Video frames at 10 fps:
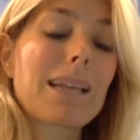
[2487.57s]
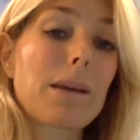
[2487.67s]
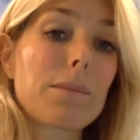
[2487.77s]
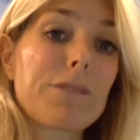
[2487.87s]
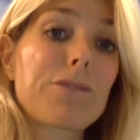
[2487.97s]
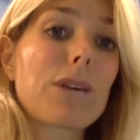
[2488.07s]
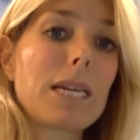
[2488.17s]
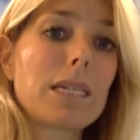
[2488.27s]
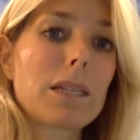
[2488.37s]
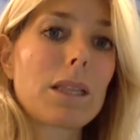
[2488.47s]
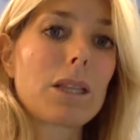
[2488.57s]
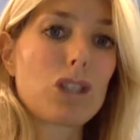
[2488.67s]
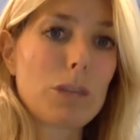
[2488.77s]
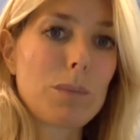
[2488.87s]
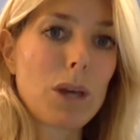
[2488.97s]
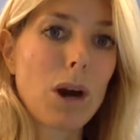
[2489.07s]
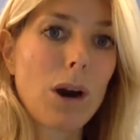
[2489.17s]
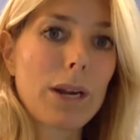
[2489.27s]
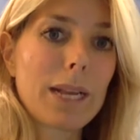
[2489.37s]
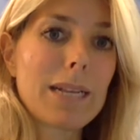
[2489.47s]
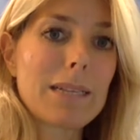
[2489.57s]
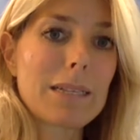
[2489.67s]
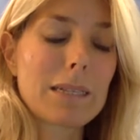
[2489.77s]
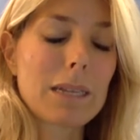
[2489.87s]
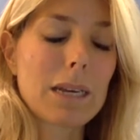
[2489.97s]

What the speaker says: then I'm afraid the GBR is